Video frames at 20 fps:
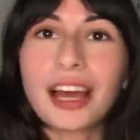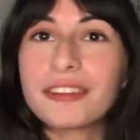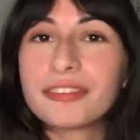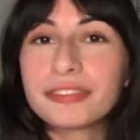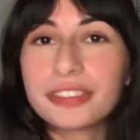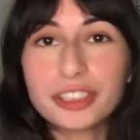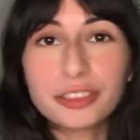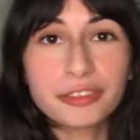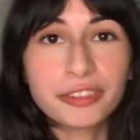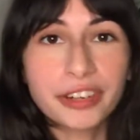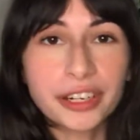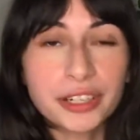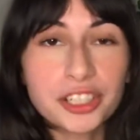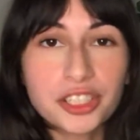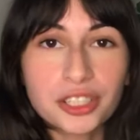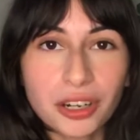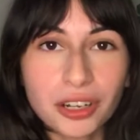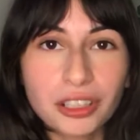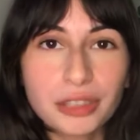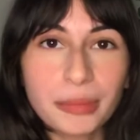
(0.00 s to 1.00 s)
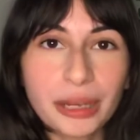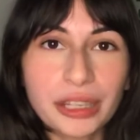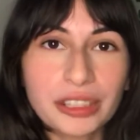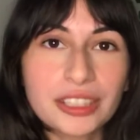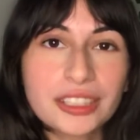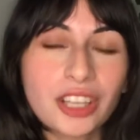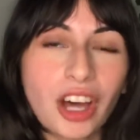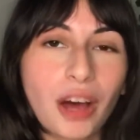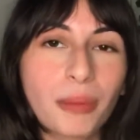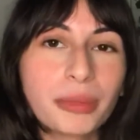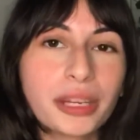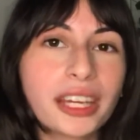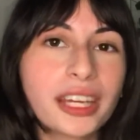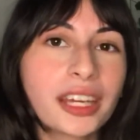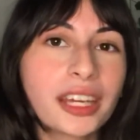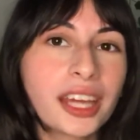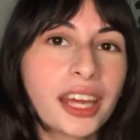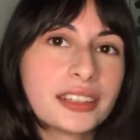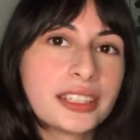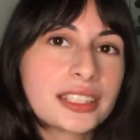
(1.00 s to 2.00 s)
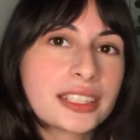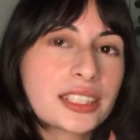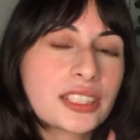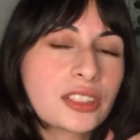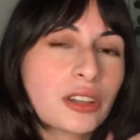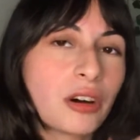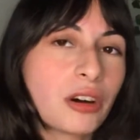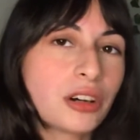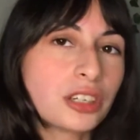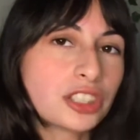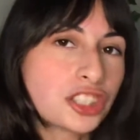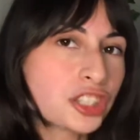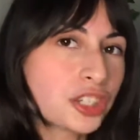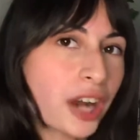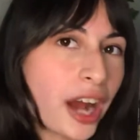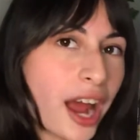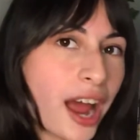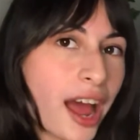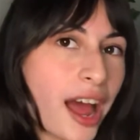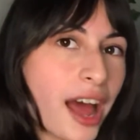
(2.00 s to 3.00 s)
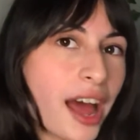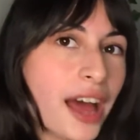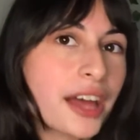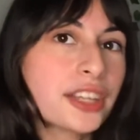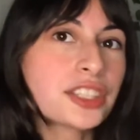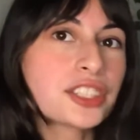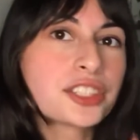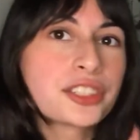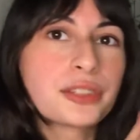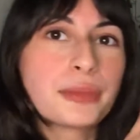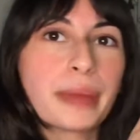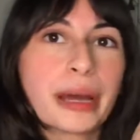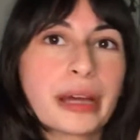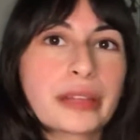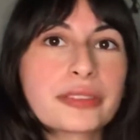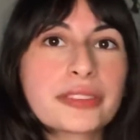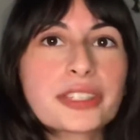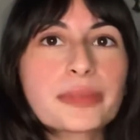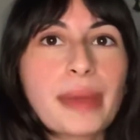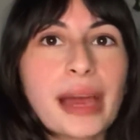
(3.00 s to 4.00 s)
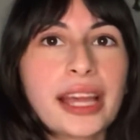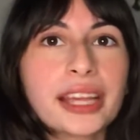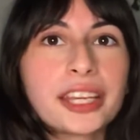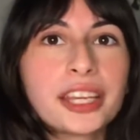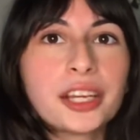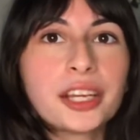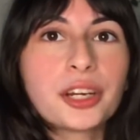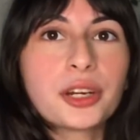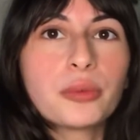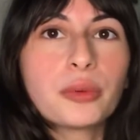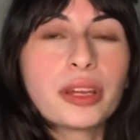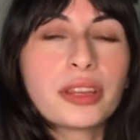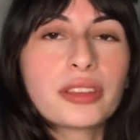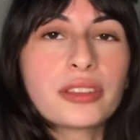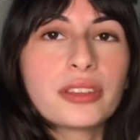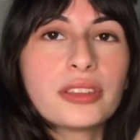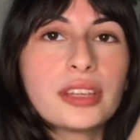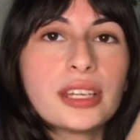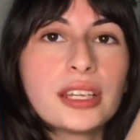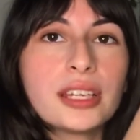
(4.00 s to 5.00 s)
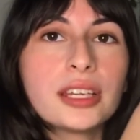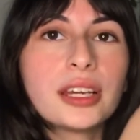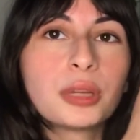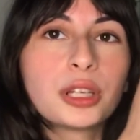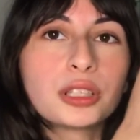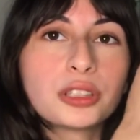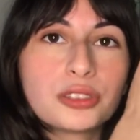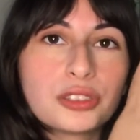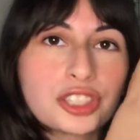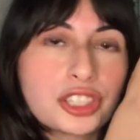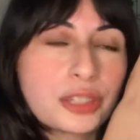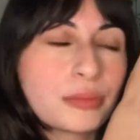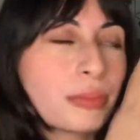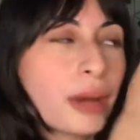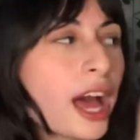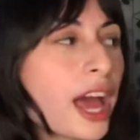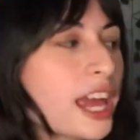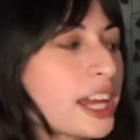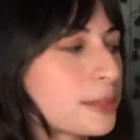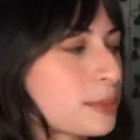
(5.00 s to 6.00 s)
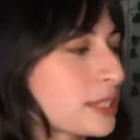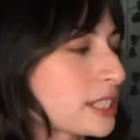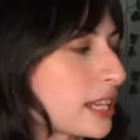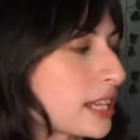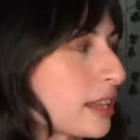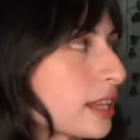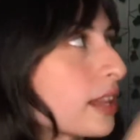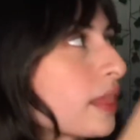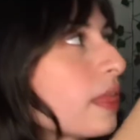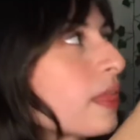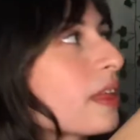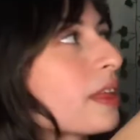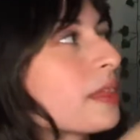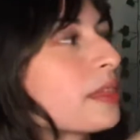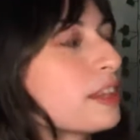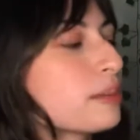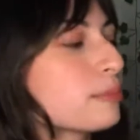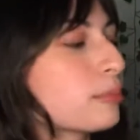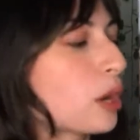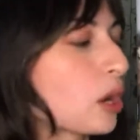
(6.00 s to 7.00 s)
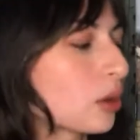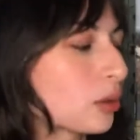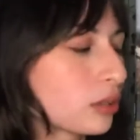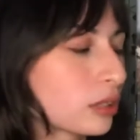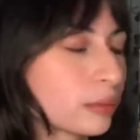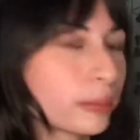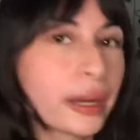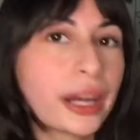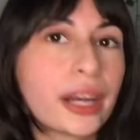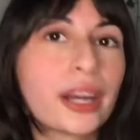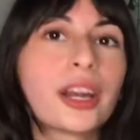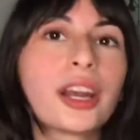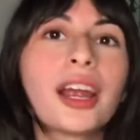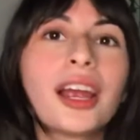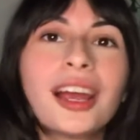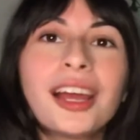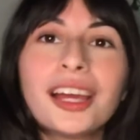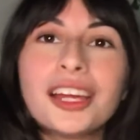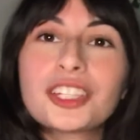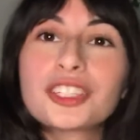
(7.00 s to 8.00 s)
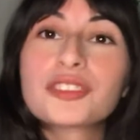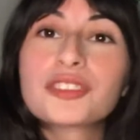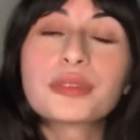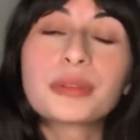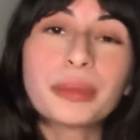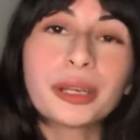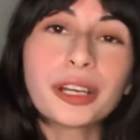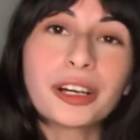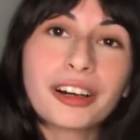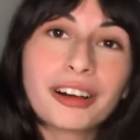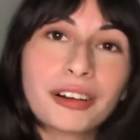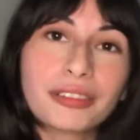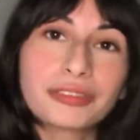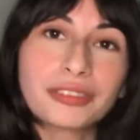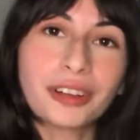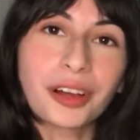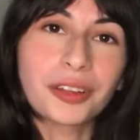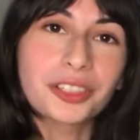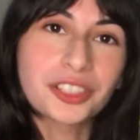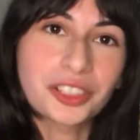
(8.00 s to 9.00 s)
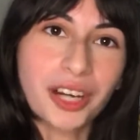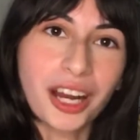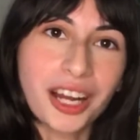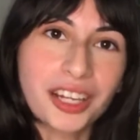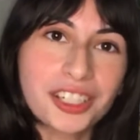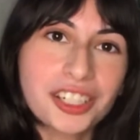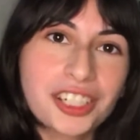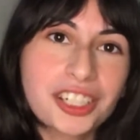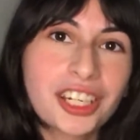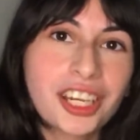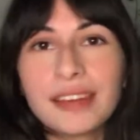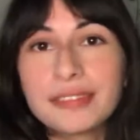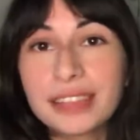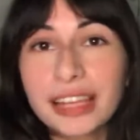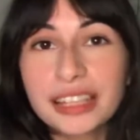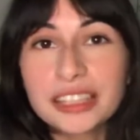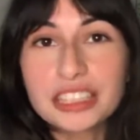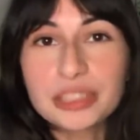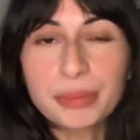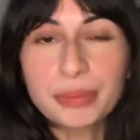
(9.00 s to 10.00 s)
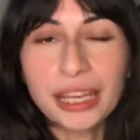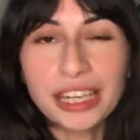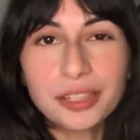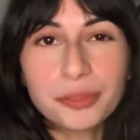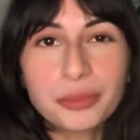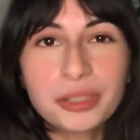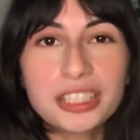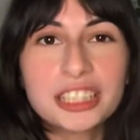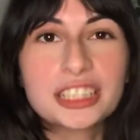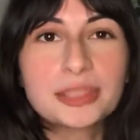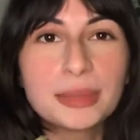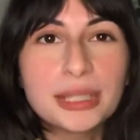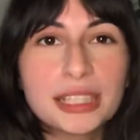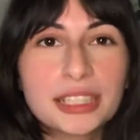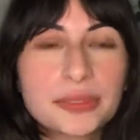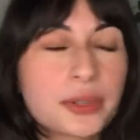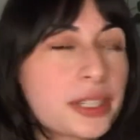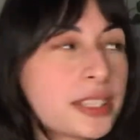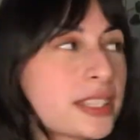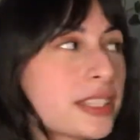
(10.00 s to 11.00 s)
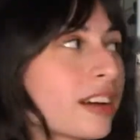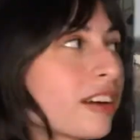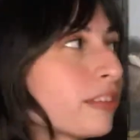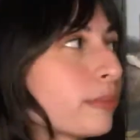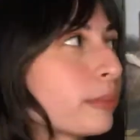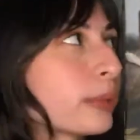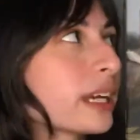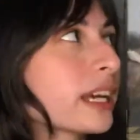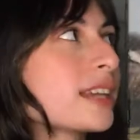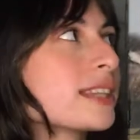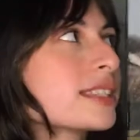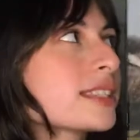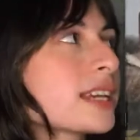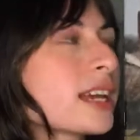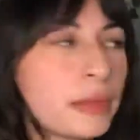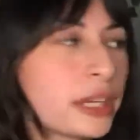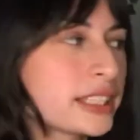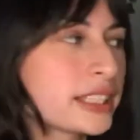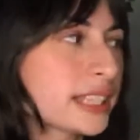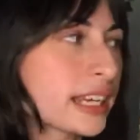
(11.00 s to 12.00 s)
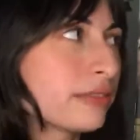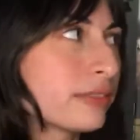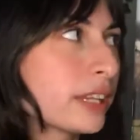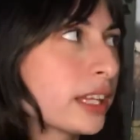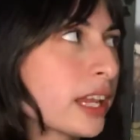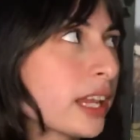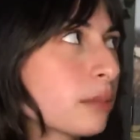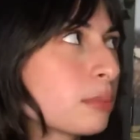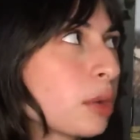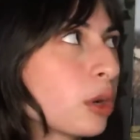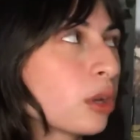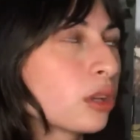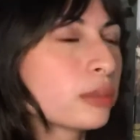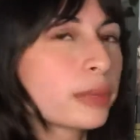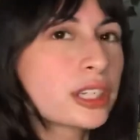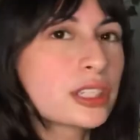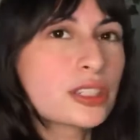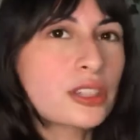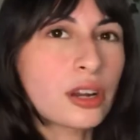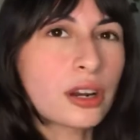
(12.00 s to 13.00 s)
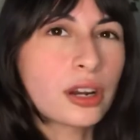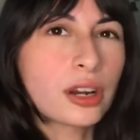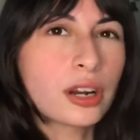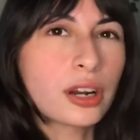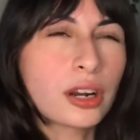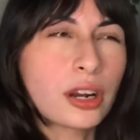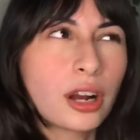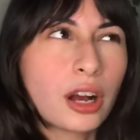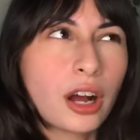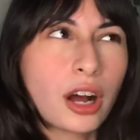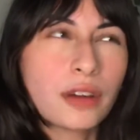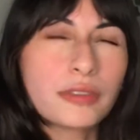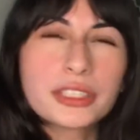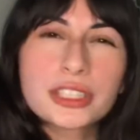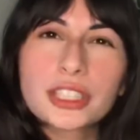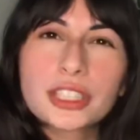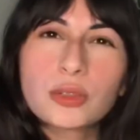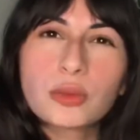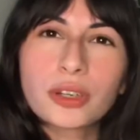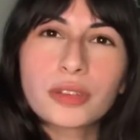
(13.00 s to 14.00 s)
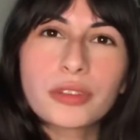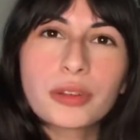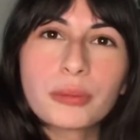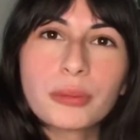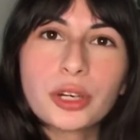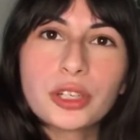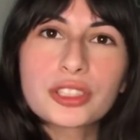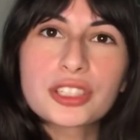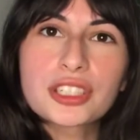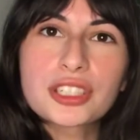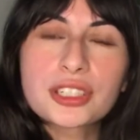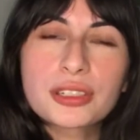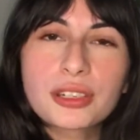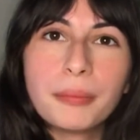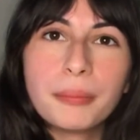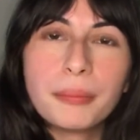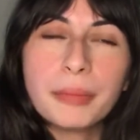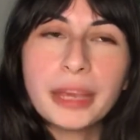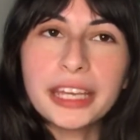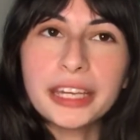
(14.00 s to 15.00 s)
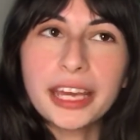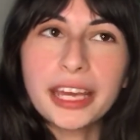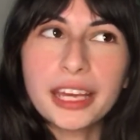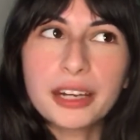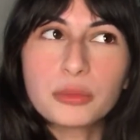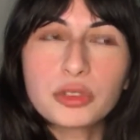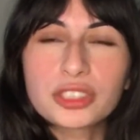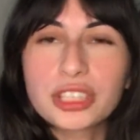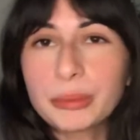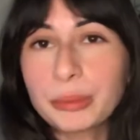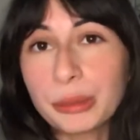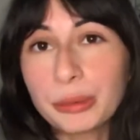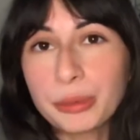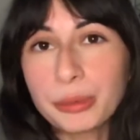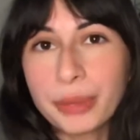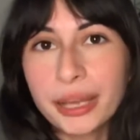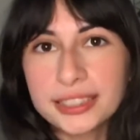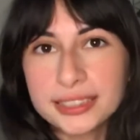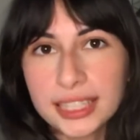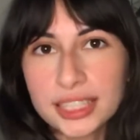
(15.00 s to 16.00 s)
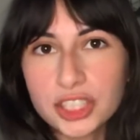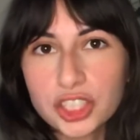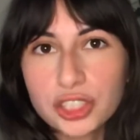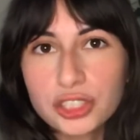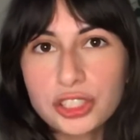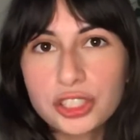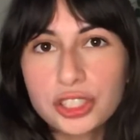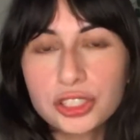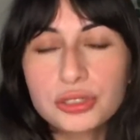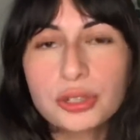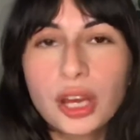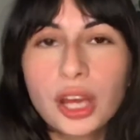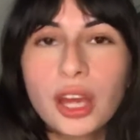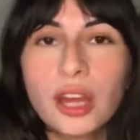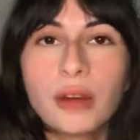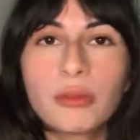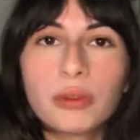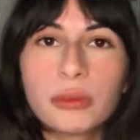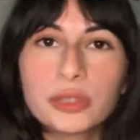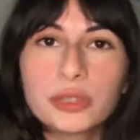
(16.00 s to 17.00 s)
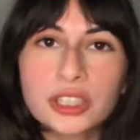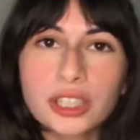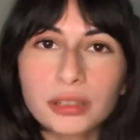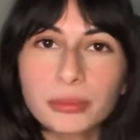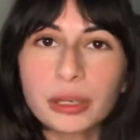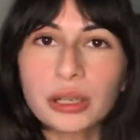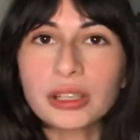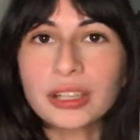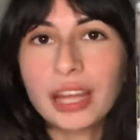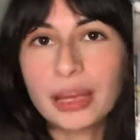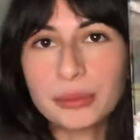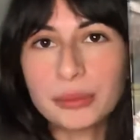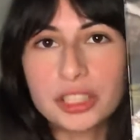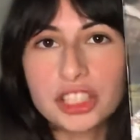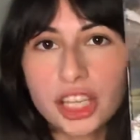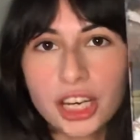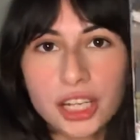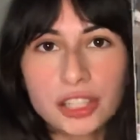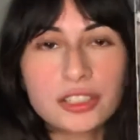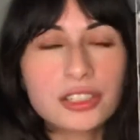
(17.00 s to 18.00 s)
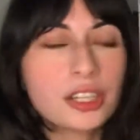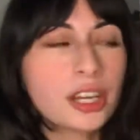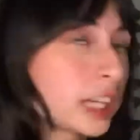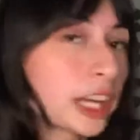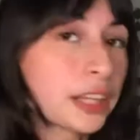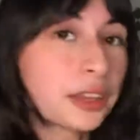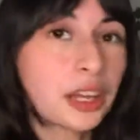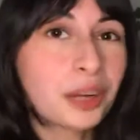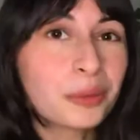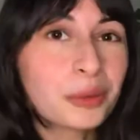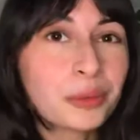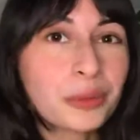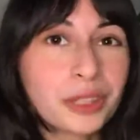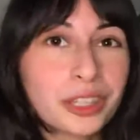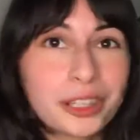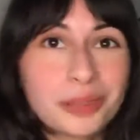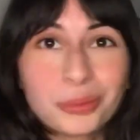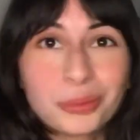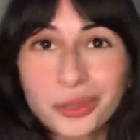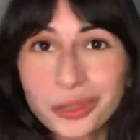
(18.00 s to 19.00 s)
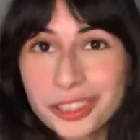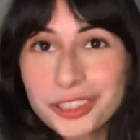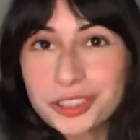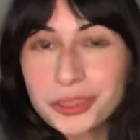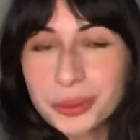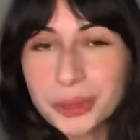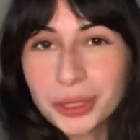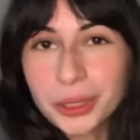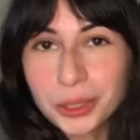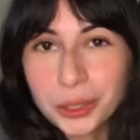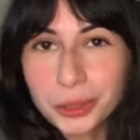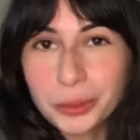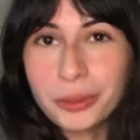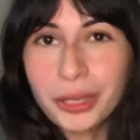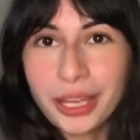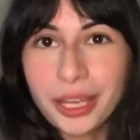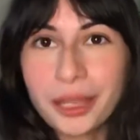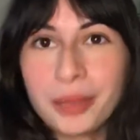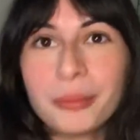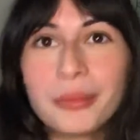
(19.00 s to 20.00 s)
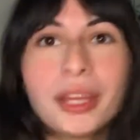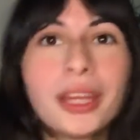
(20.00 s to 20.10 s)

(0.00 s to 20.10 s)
I feel very strongly about the topic. This is all trash. The mountains back here with the pollution pipes, and then the polar bear sweeping off all the trash. I feel like this painting really speaks for itself because I feel like polar bears are obviously one of the most main animals that people pay attention to when we talk about climate change. I thought it'd be really important to include him.